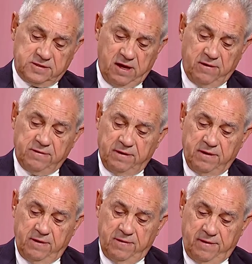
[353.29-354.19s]
So,
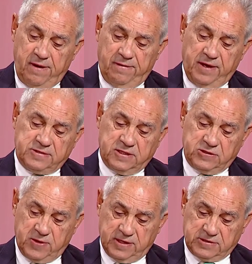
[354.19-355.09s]
oh, that's
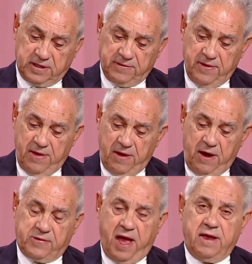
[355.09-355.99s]
interesting.
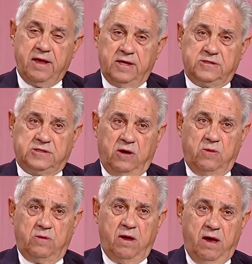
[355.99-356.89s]
Okay,
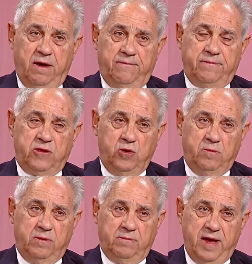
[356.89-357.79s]
so um,
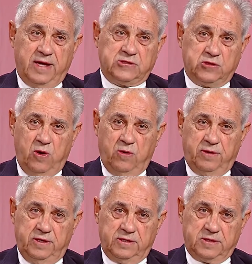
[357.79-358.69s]
UMass
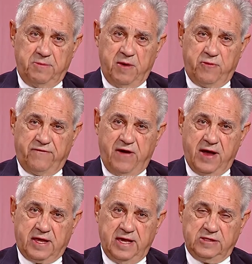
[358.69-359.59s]
Lowell is a member of
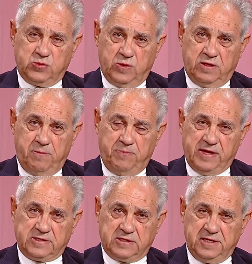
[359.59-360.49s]
Hockey East, one of the
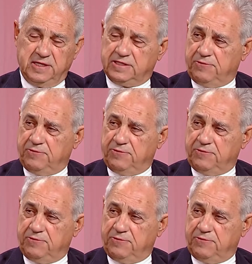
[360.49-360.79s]
best leagues.